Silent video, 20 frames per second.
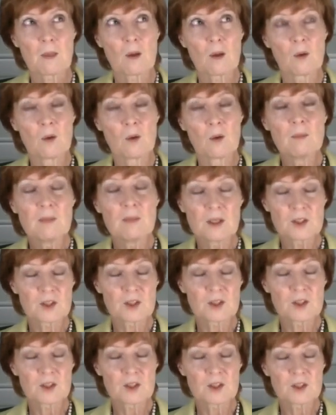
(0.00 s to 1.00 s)
almost to
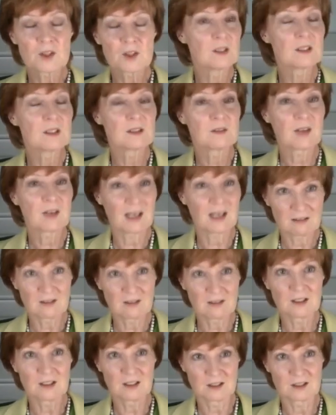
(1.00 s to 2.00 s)
the point of
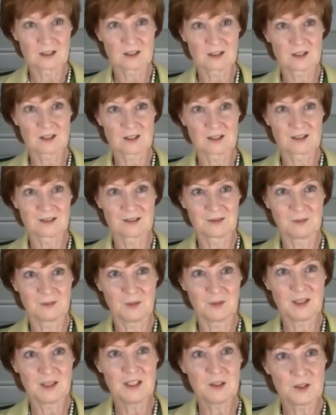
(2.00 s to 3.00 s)
arrogance
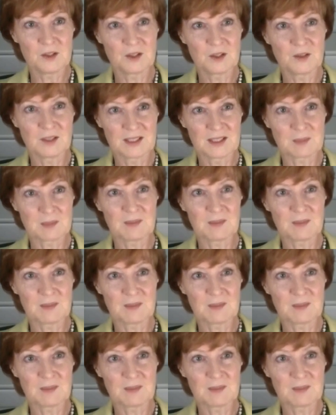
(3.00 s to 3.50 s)
when you do this,